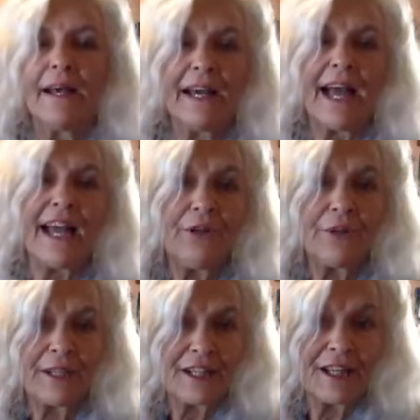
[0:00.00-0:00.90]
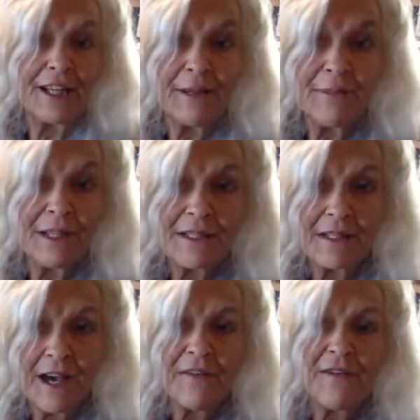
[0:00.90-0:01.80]
and you can claim this
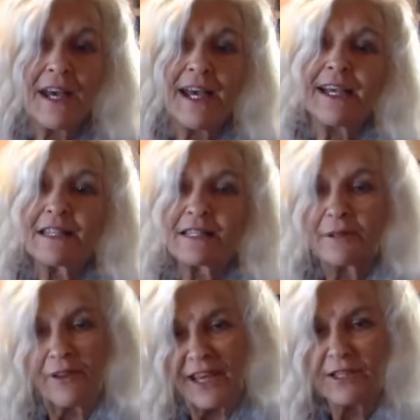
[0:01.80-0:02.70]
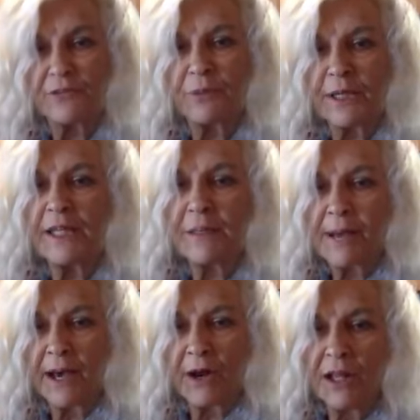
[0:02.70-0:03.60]
love, it's it's really
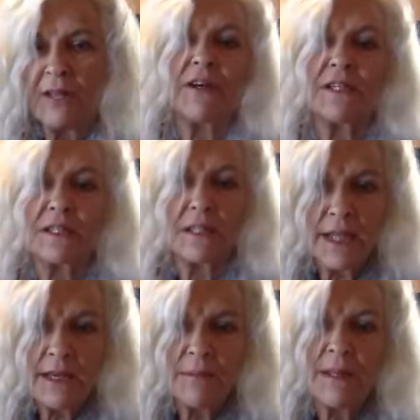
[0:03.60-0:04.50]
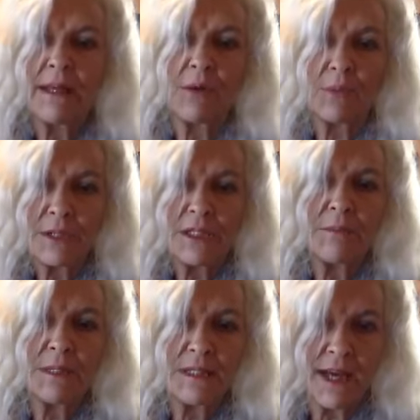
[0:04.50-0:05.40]
about all of us claiming that wisdom
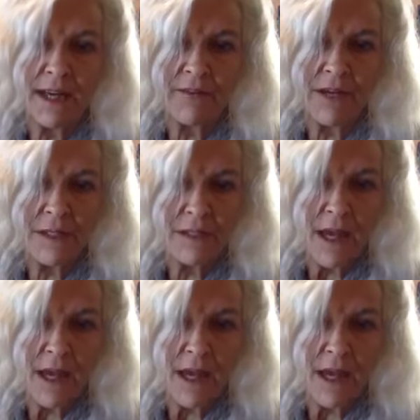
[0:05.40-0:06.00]
inside of us